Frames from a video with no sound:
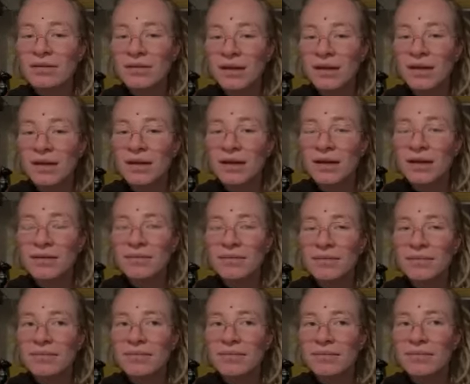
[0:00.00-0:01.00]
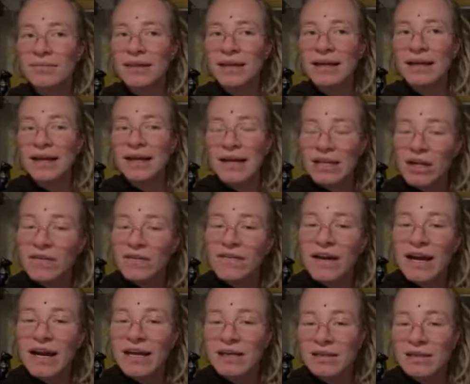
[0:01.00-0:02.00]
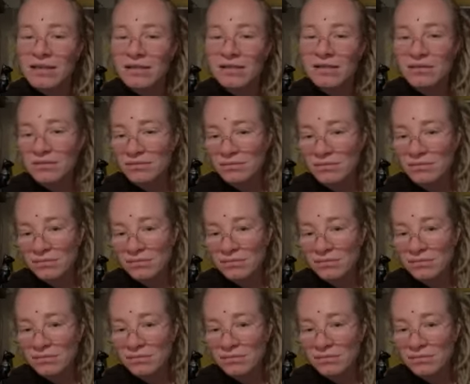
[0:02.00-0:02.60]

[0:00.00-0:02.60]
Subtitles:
kind of guide us